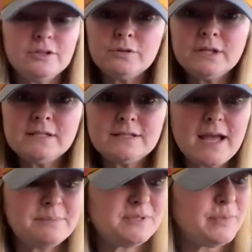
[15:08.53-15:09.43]
You can
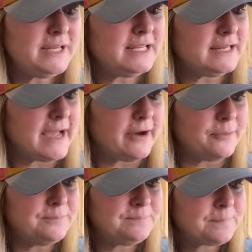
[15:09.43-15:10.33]
stop spinning
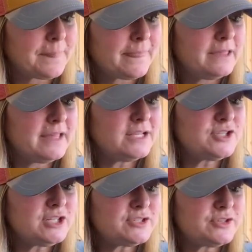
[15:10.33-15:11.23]
now. Then
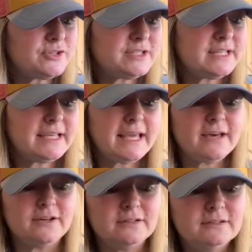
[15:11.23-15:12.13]
she turned to
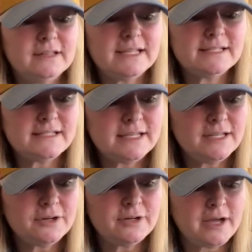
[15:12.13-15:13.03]
Gail. Let's see
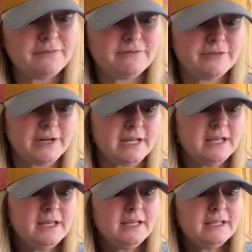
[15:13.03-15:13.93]
your Humphrey.
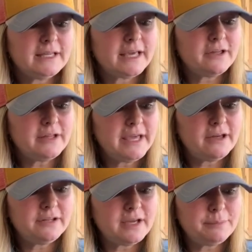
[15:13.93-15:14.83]
Gail
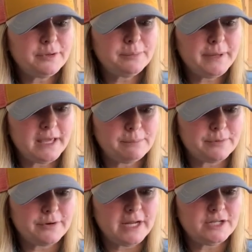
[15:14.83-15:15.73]
held up her
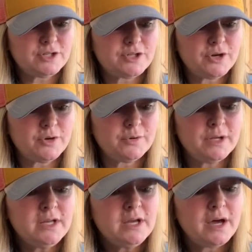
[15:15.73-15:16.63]
paper and showed
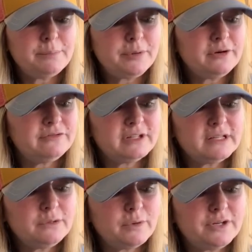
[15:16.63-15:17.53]
a
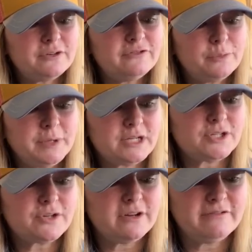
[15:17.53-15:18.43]
perfectly wonderful
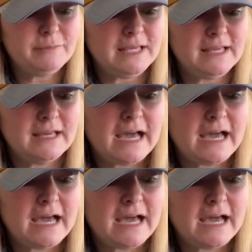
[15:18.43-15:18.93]
picture of me.